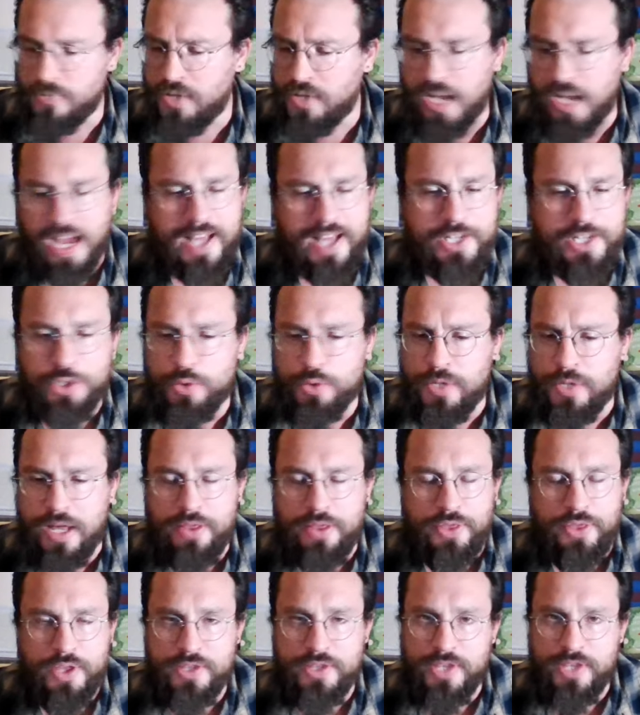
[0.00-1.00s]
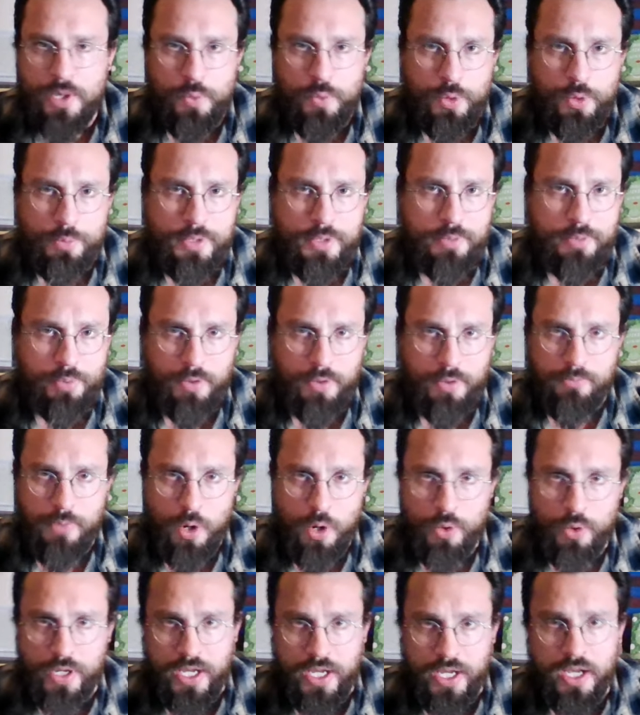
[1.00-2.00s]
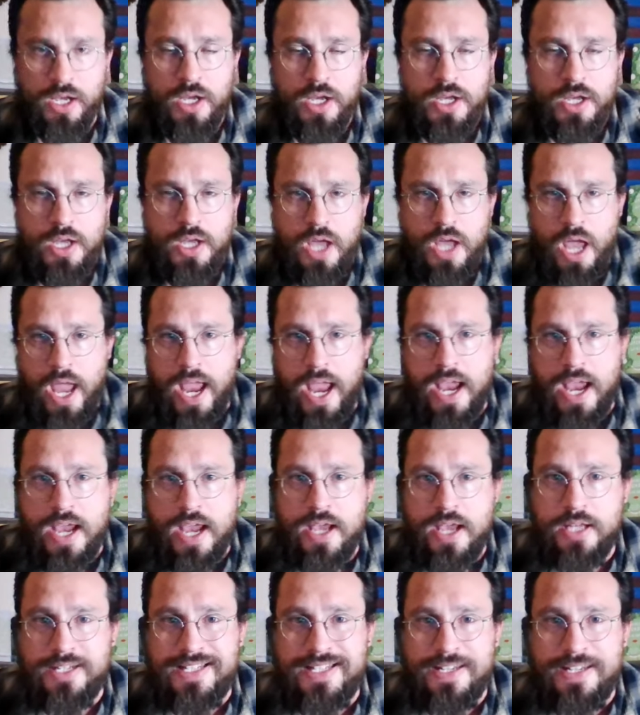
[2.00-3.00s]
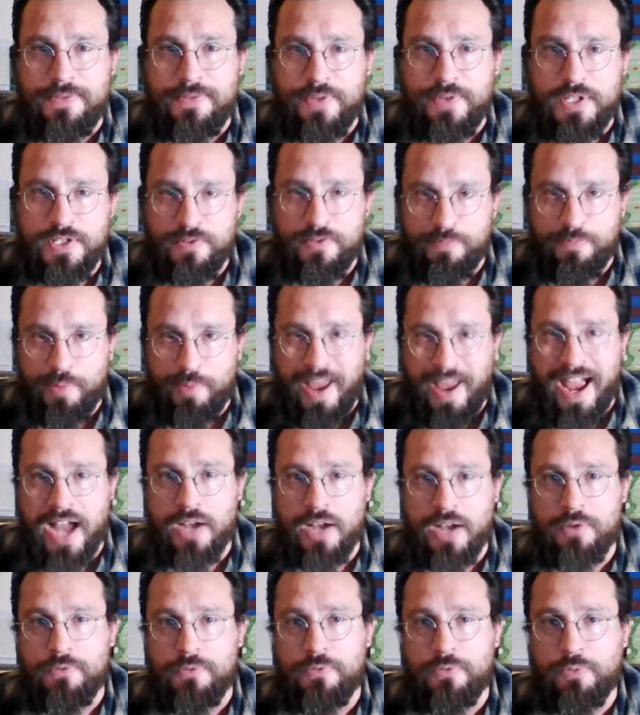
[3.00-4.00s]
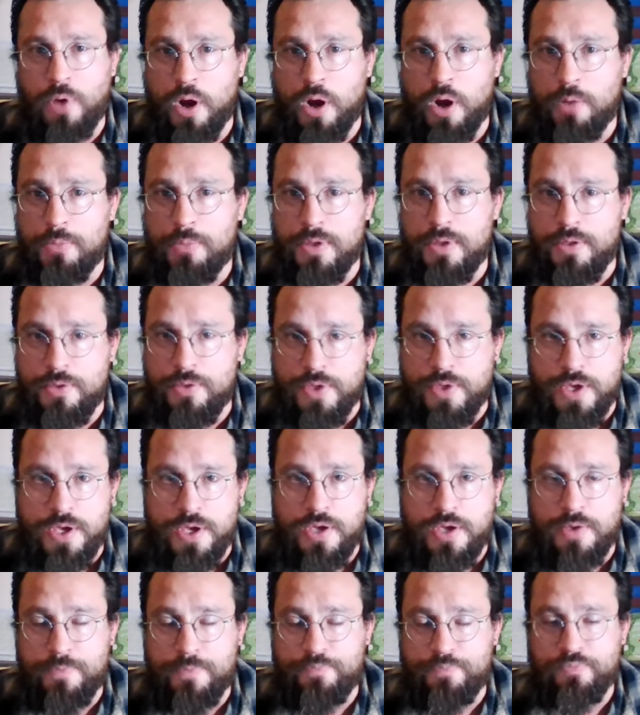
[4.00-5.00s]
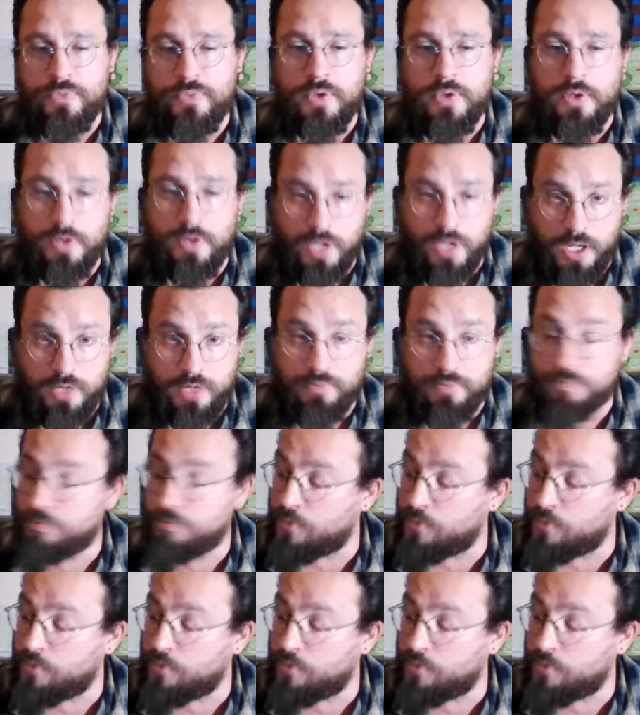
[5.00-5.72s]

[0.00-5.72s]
I do not think they will be promoting a defensive back from the uh,